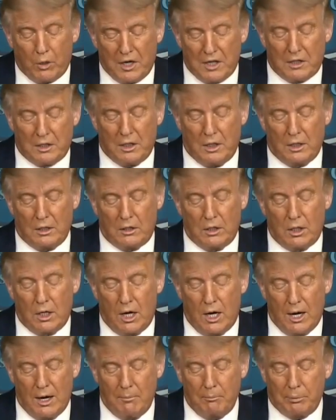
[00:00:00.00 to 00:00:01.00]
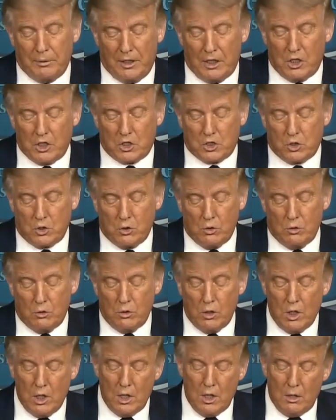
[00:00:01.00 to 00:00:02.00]
great thing. Today, I'm pleased
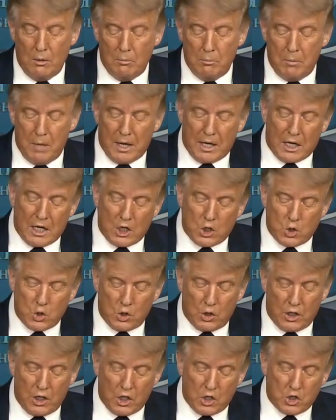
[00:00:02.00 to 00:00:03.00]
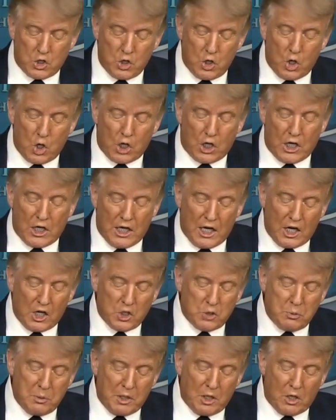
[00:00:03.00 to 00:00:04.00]
to make a truly historic
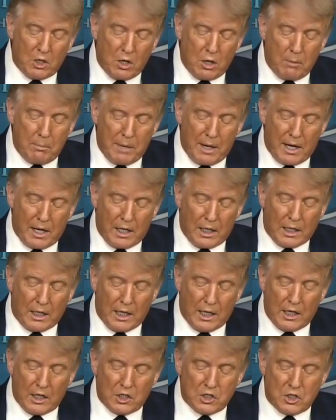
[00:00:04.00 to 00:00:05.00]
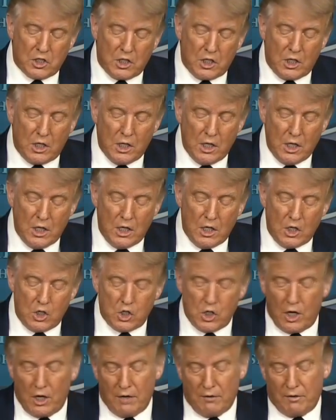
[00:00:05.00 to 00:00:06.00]
announcement in our battle against the
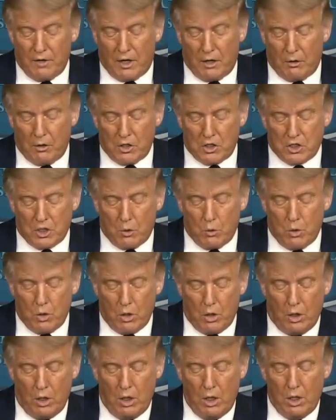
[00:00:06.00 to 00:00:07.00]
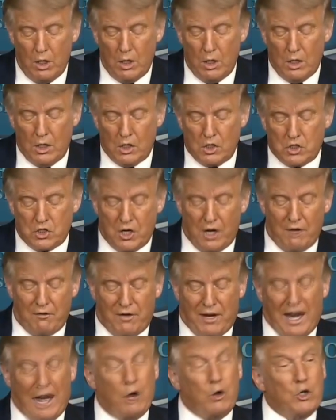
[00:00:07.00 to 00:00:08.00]
China virus that will
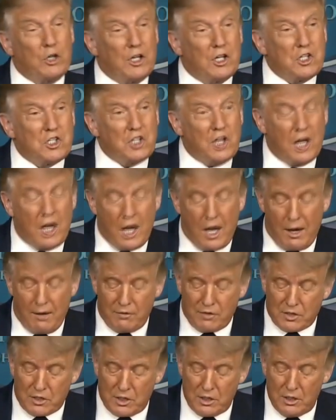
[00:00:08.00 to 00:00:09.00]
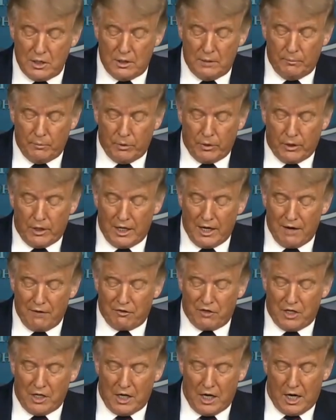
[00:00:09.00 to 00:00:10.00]
save countless lives. The
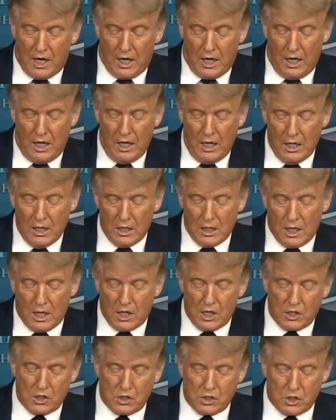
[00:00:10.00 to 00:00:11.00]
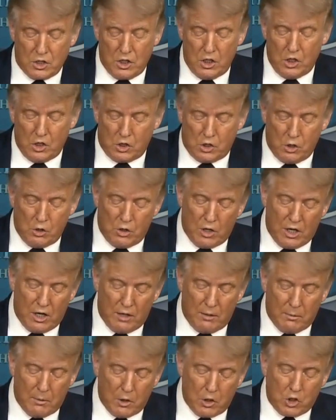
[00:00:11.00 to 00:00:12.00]
FDA has issued
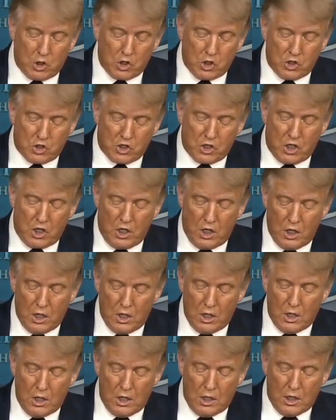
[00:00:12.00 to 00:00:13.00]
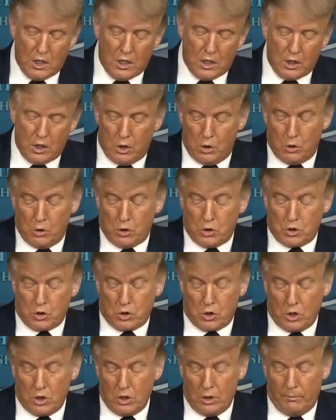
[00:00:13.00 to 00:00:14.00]
an emergency
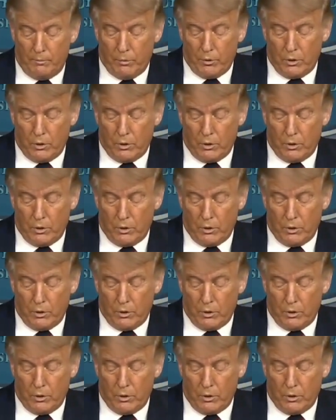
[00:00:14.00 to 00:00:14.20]
use